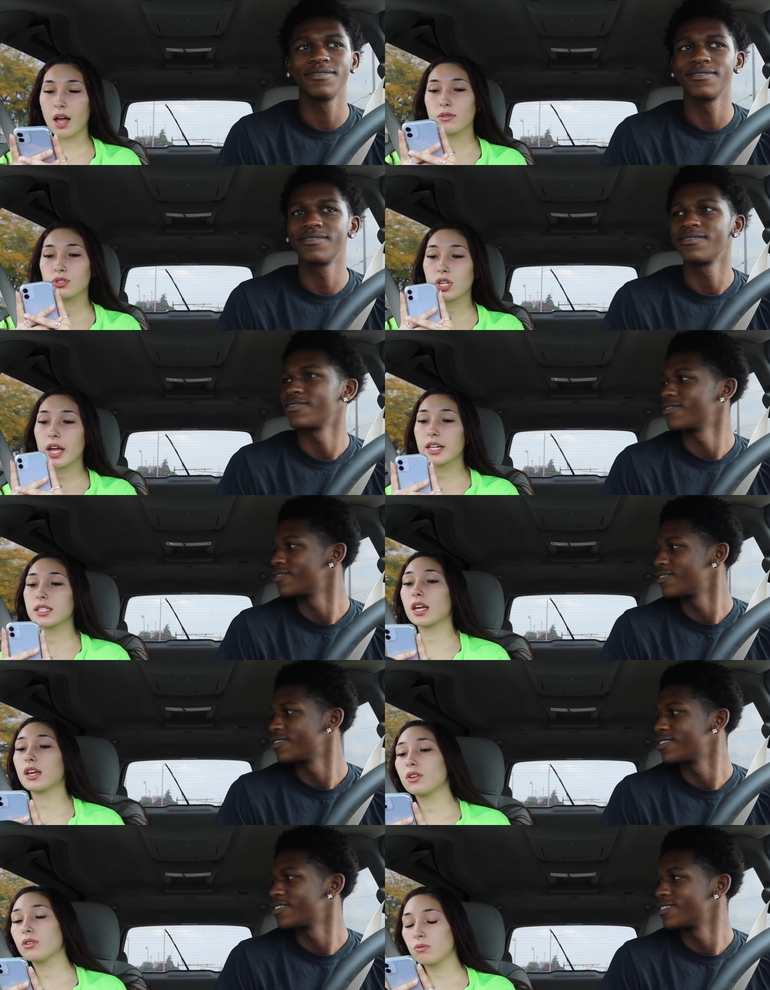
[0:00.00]
Speaker 1: I was trying to
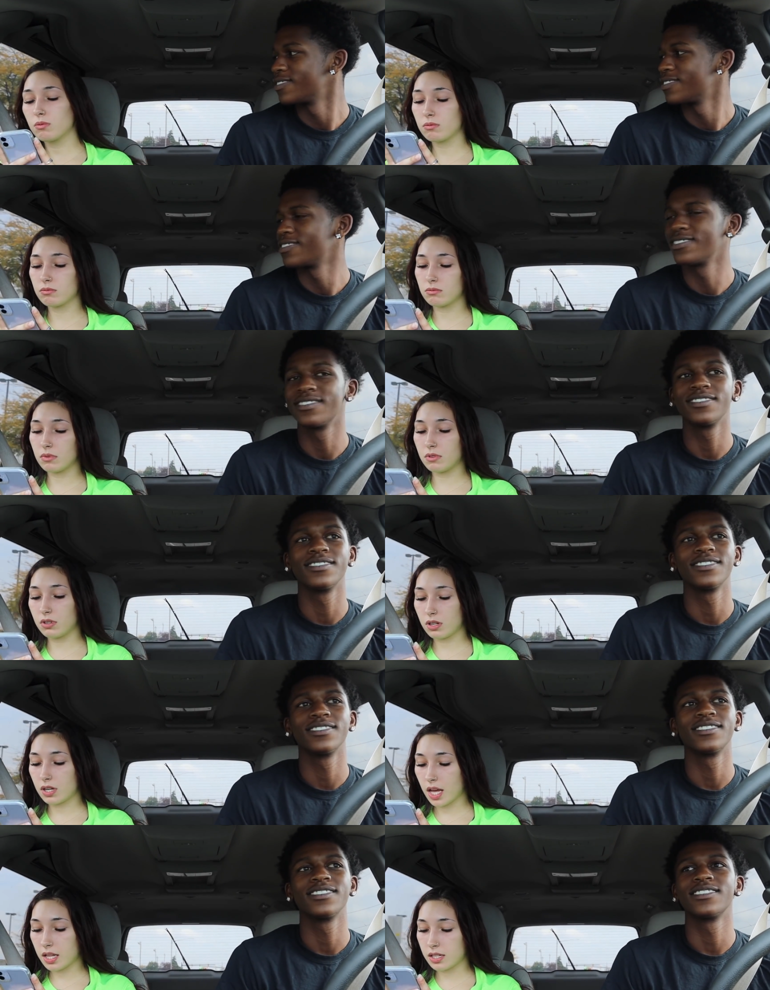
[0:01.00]
tell you, and
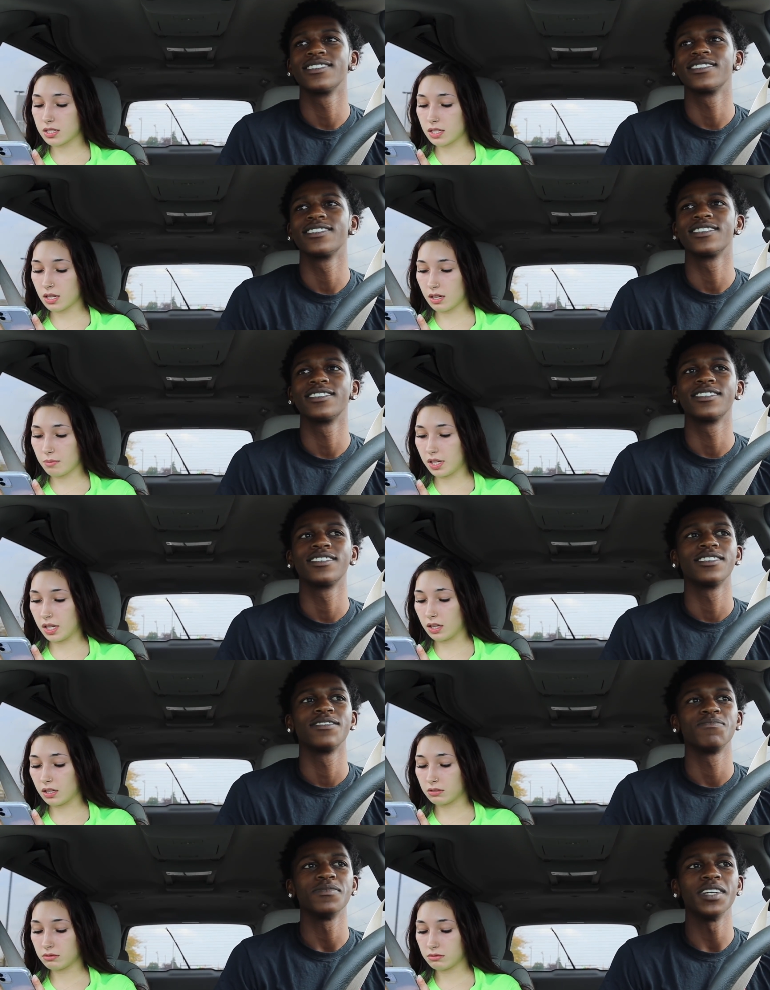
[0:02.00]
you're not listening to me.
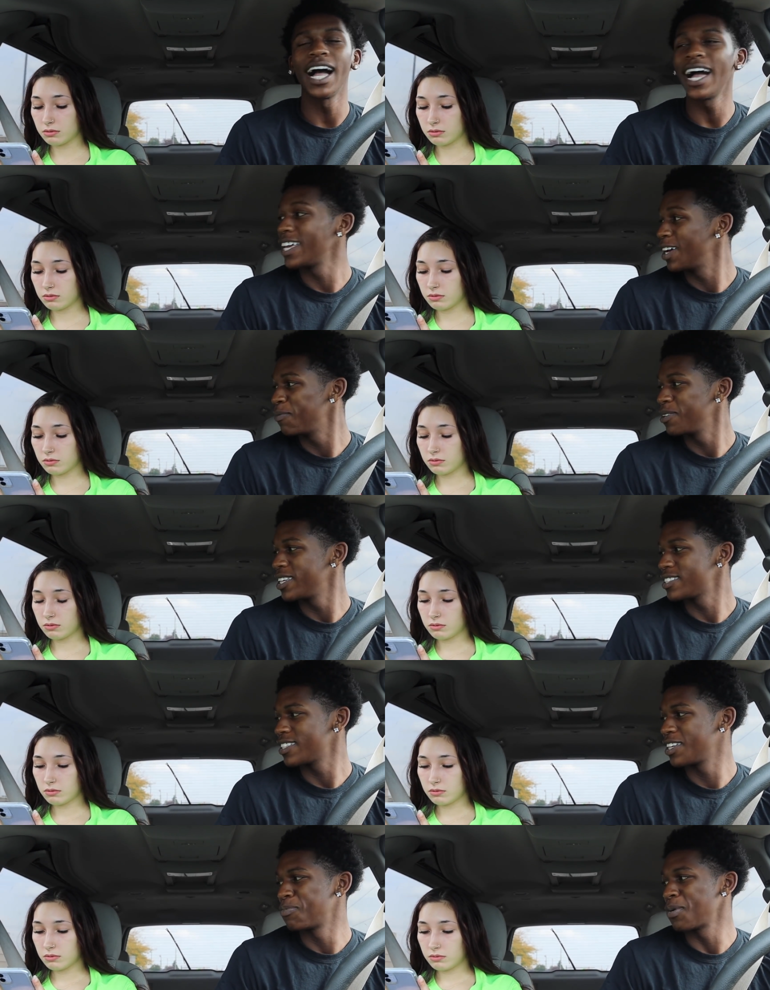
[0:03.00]
Speaker 2: I am
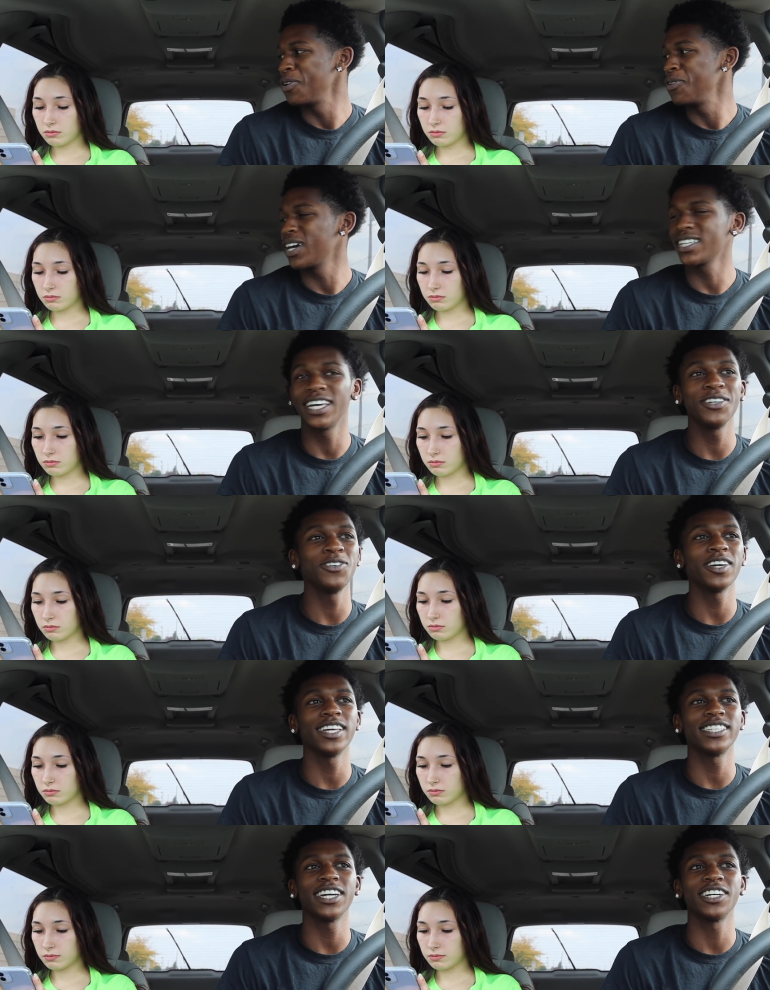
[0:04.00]
listening, bro. You act like you
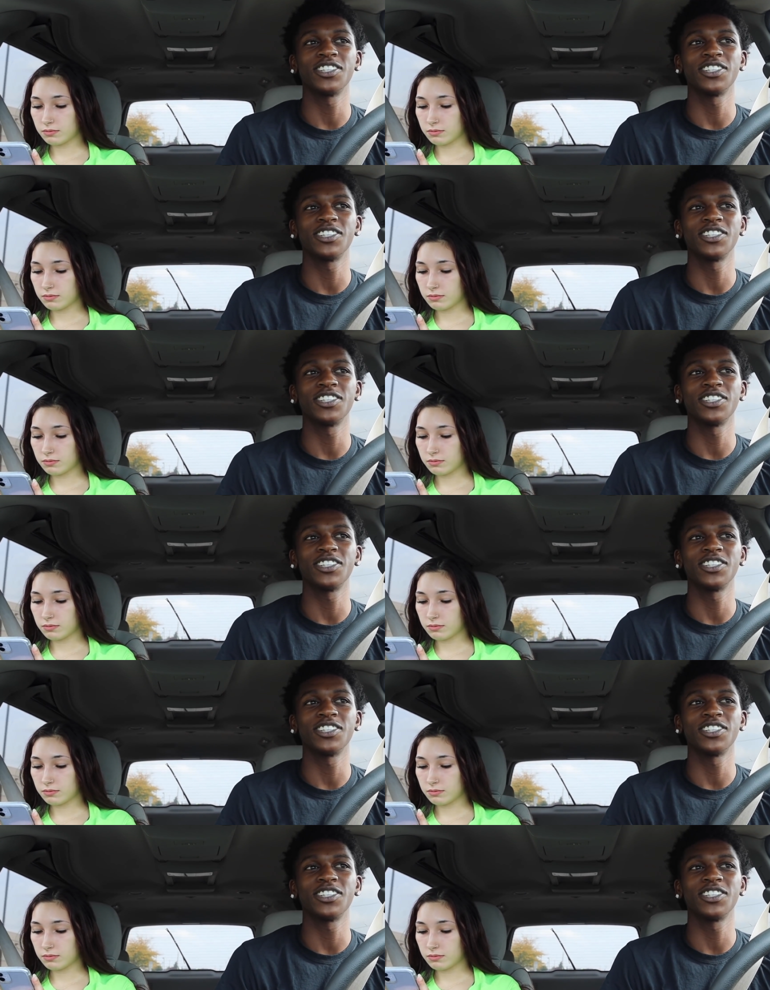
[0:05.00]
can't take a